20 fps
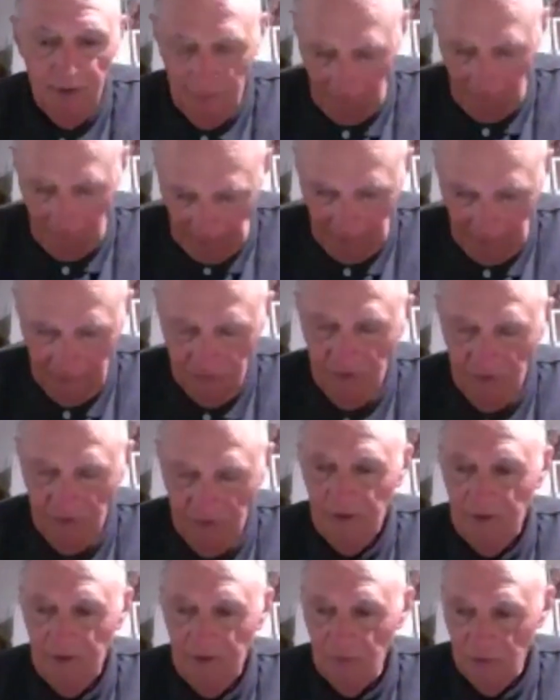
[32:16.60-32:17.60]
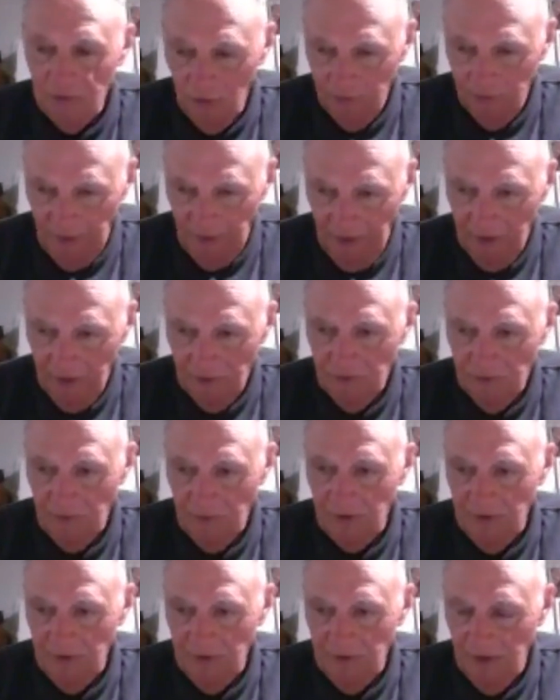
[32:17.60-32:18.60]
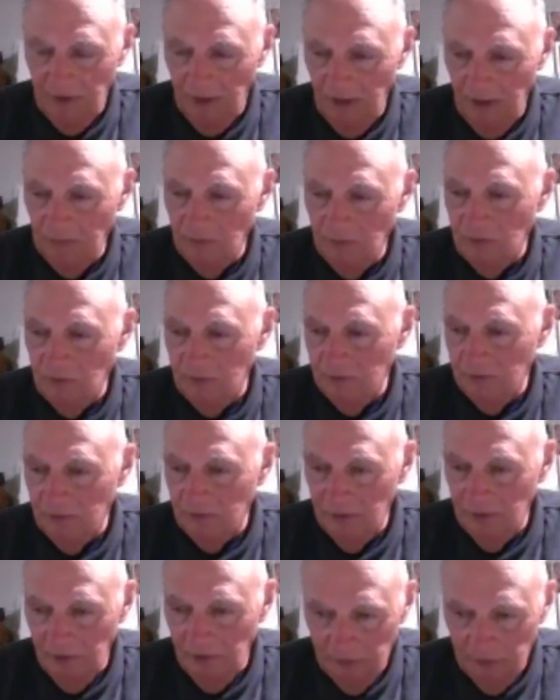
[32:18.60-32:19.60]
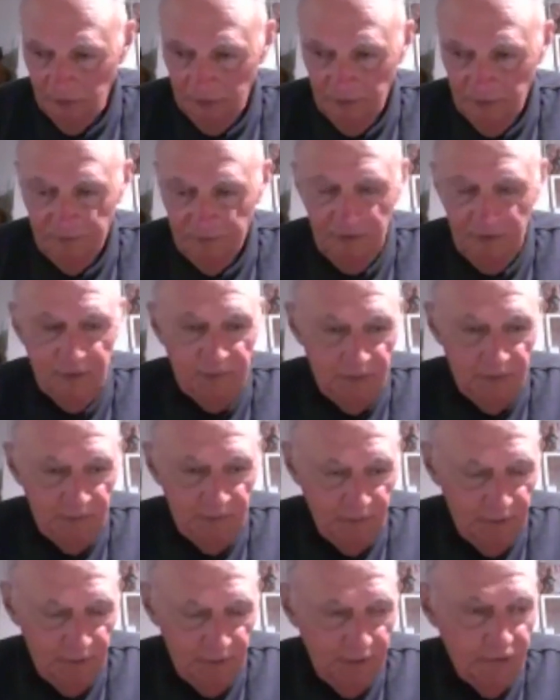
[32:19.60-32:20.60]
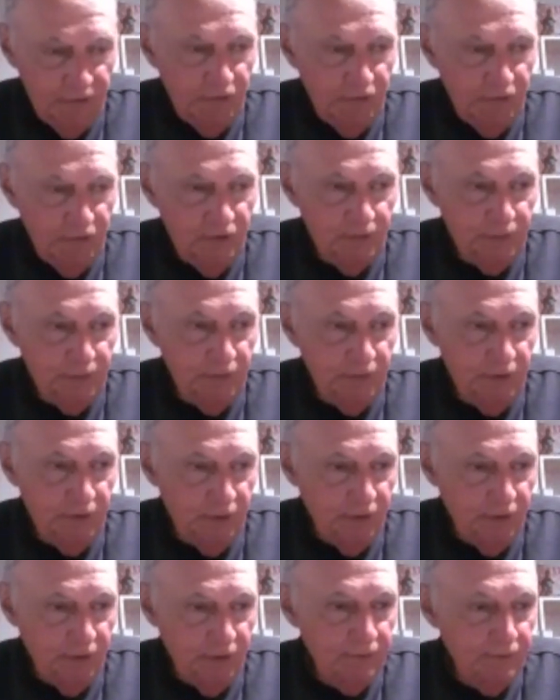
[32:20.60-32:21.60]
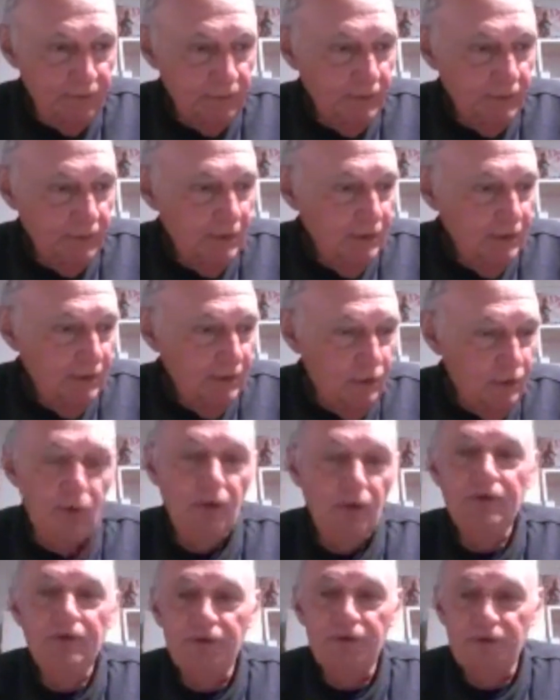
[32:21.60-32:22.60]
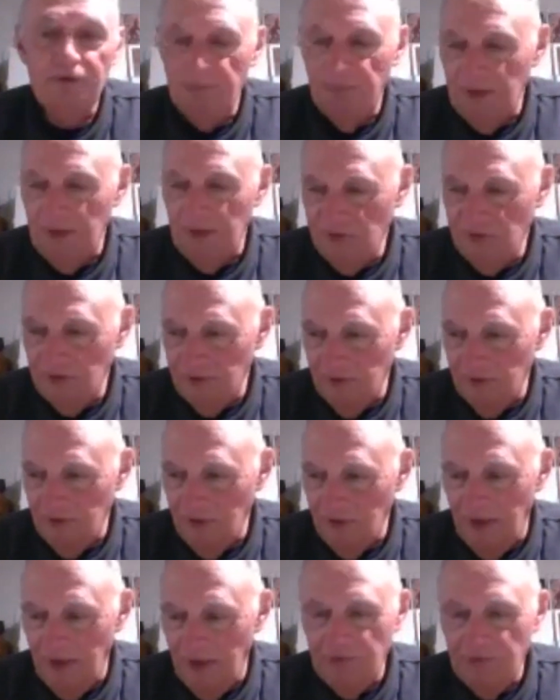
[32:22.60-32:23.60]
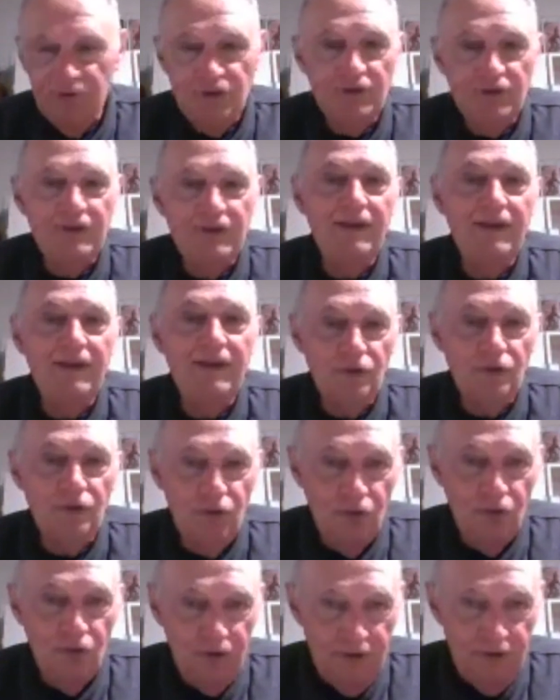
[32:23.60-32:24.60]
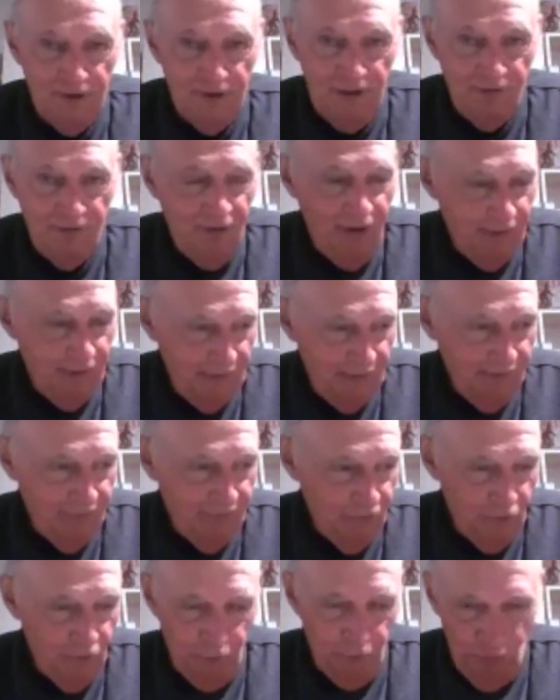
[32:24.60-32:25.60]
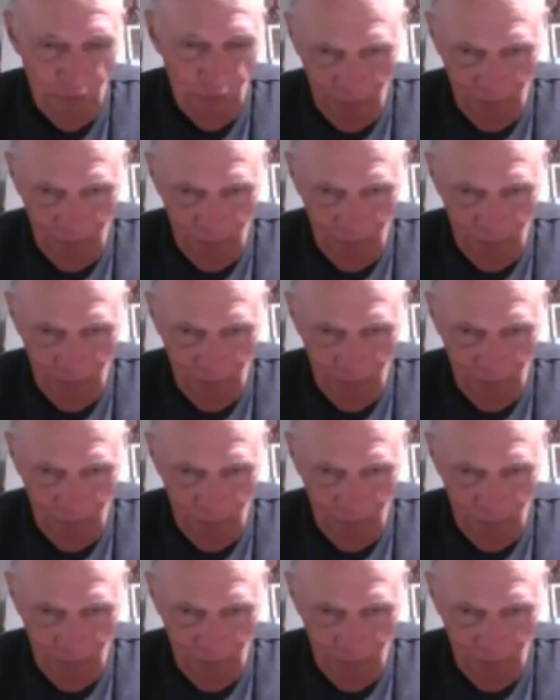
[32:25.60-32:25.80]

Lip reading: like I said, he was over the house many times, and developed a relationship with her. Called her the best Irish Italian cook that he ever knew,